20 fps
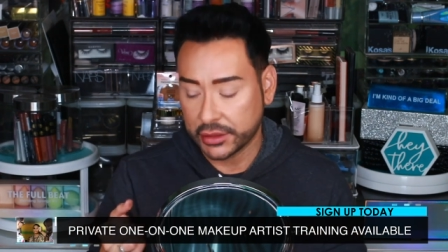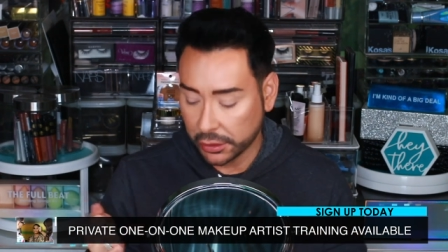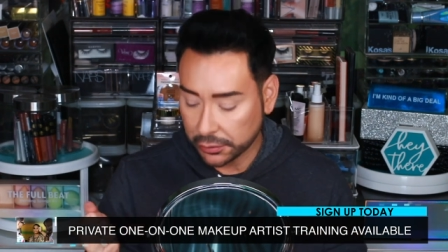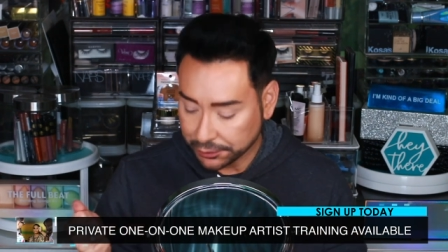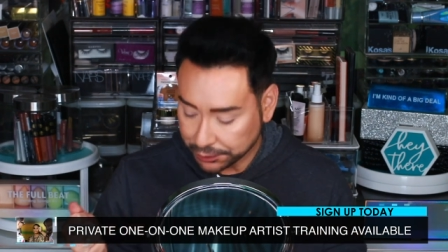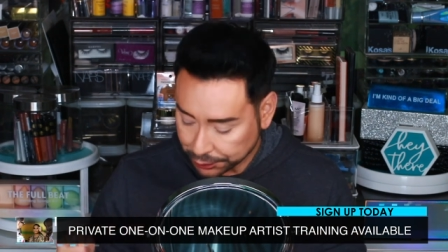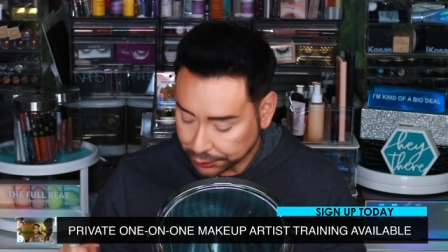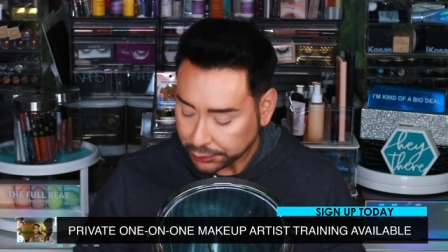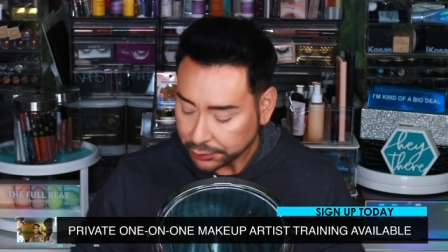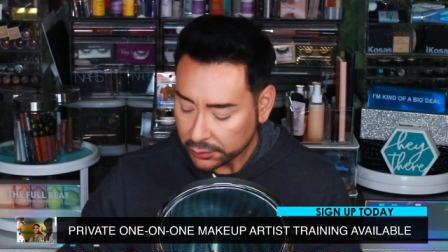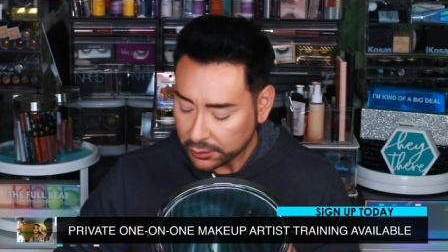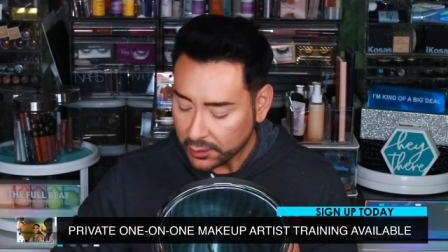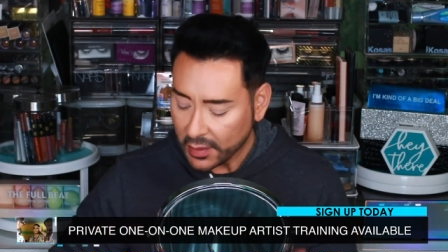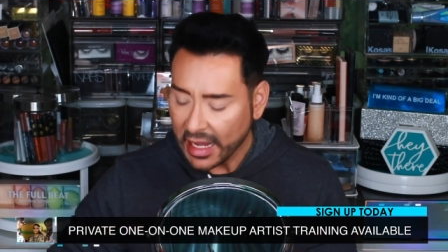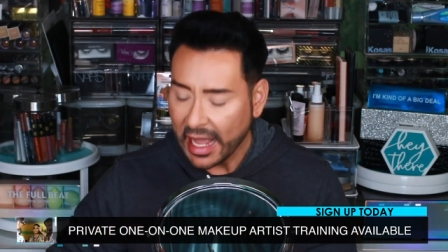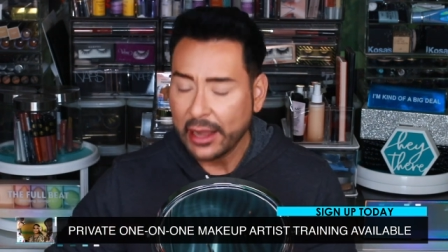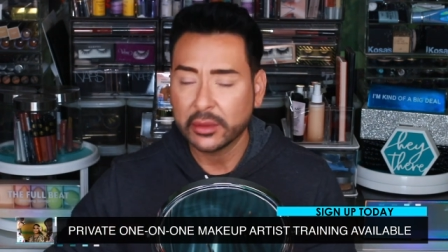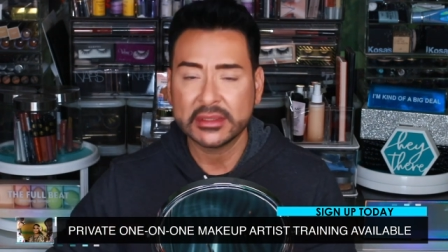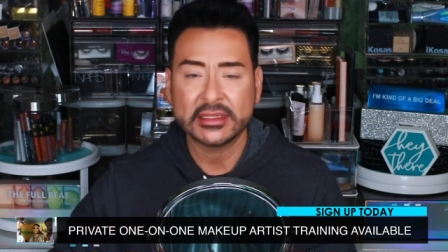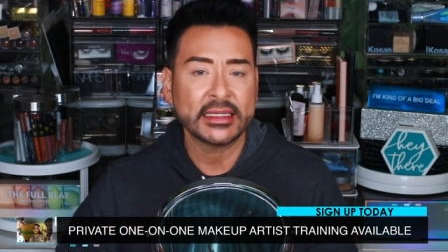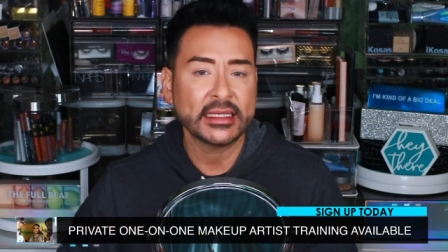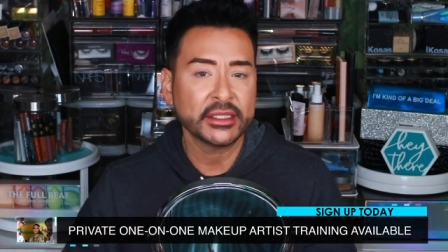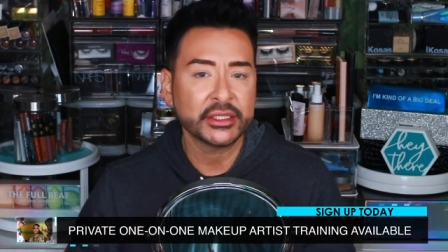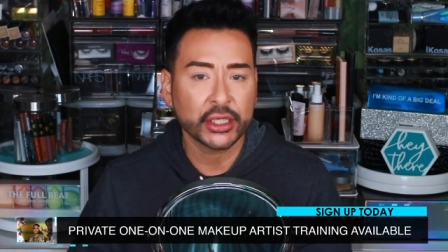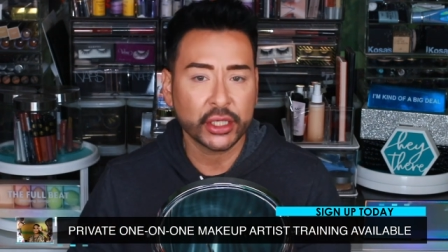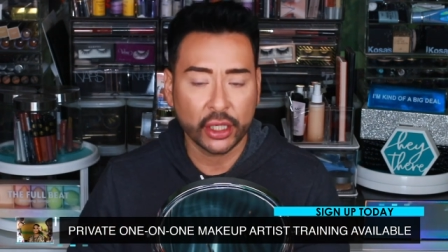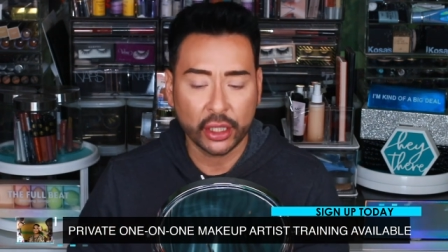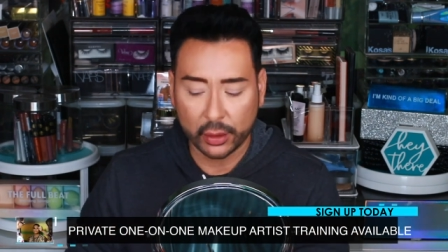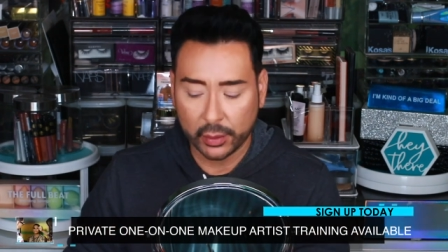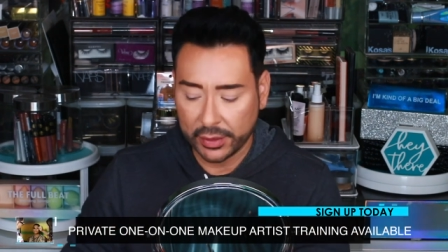So I was
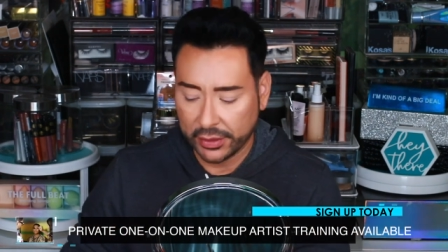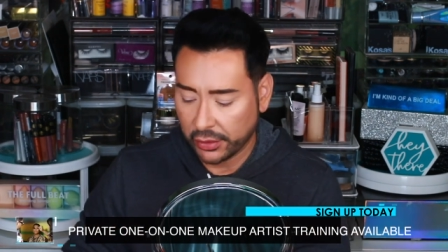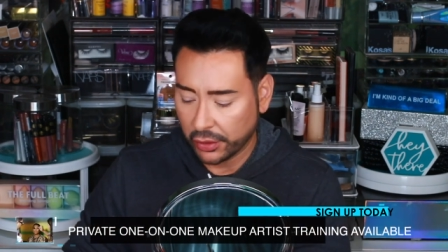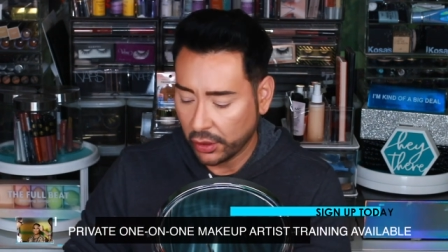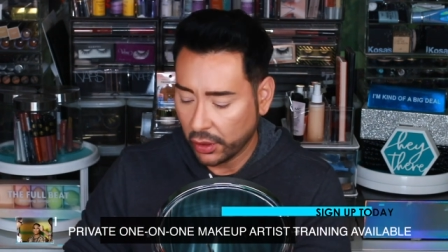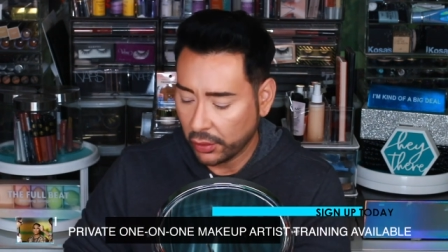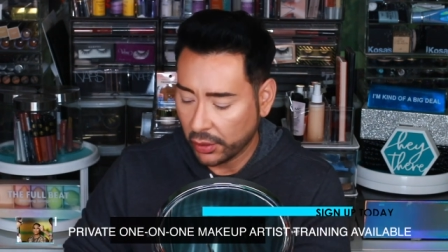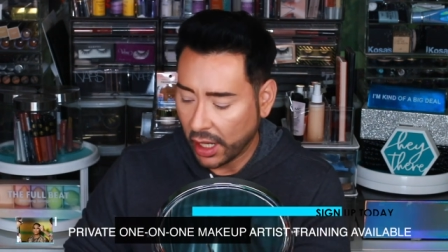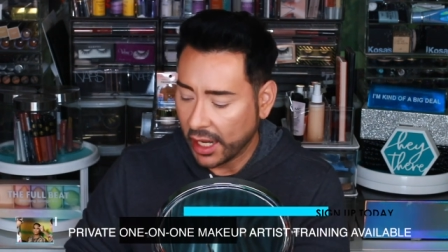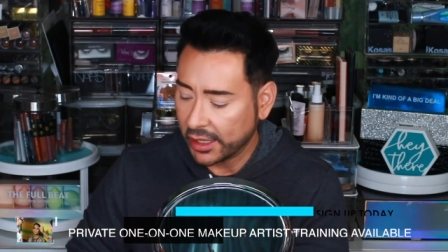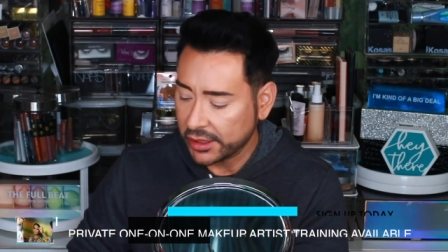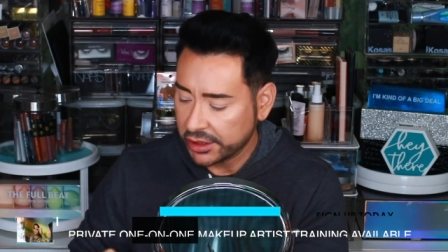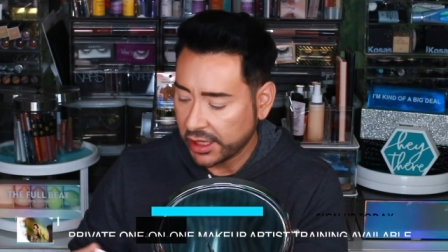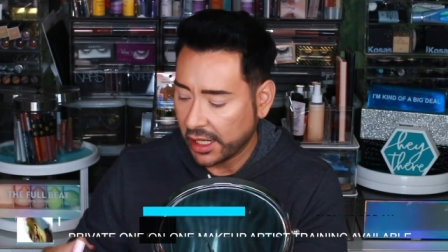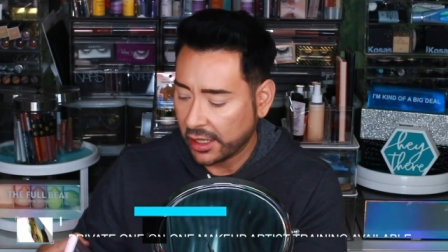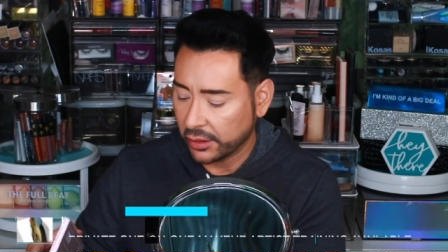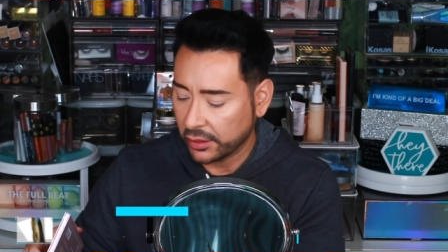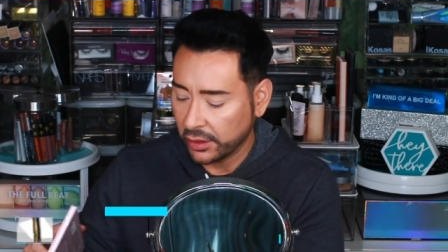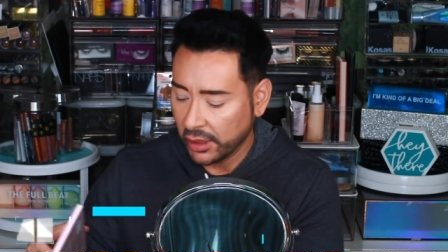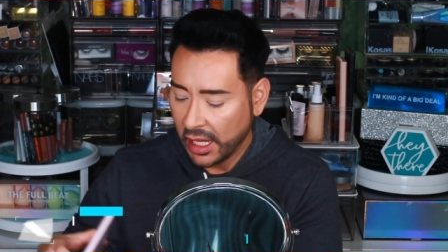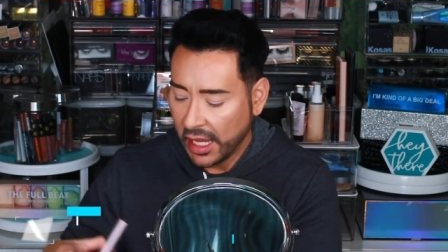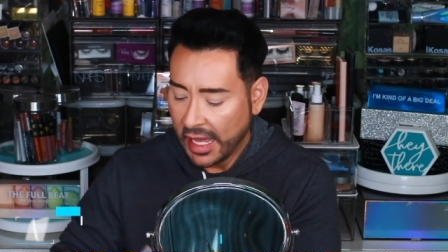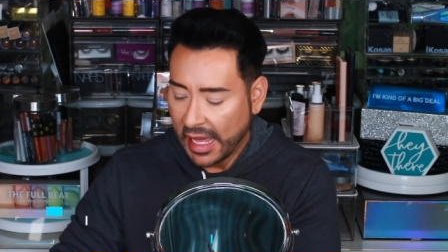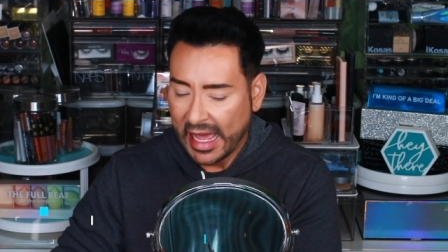teaching her with her own eyeshadow,